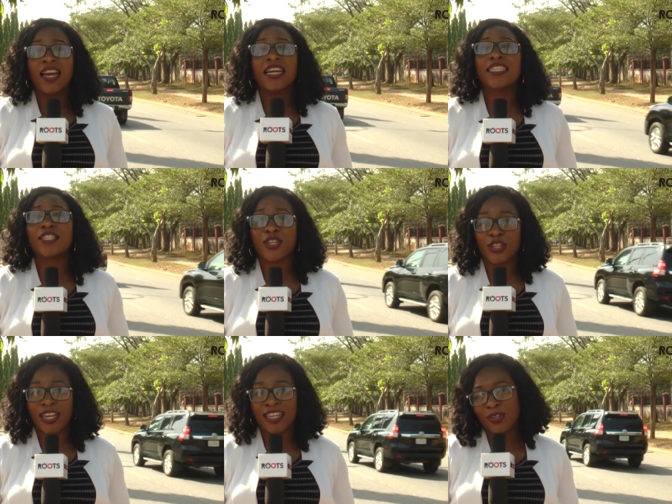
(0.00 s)
is as
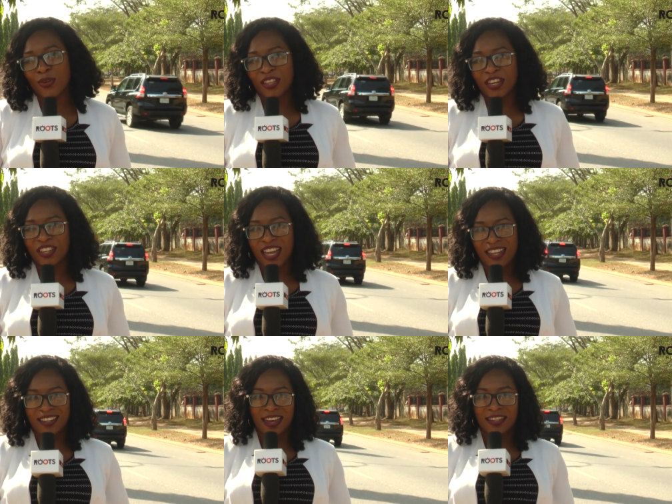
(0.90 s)
good as all the other
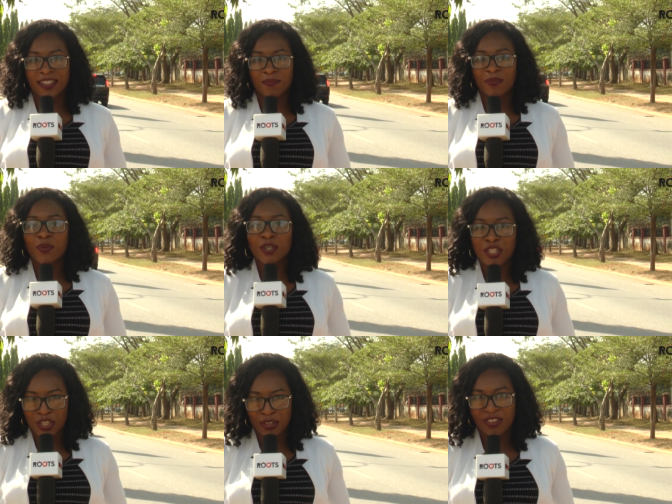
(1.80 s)
candidates. What
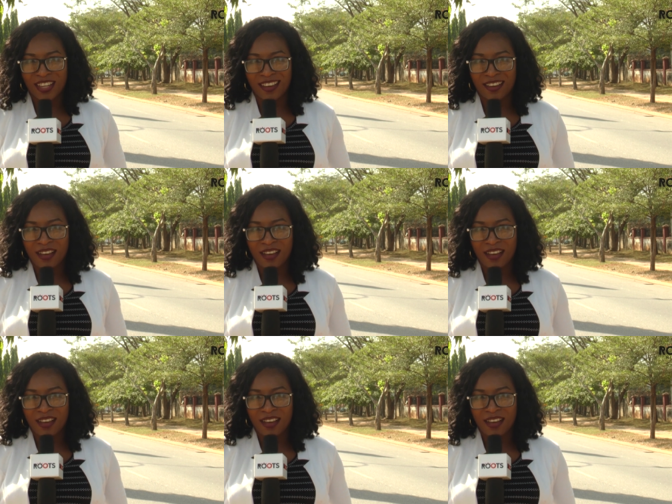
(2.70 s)
do you think?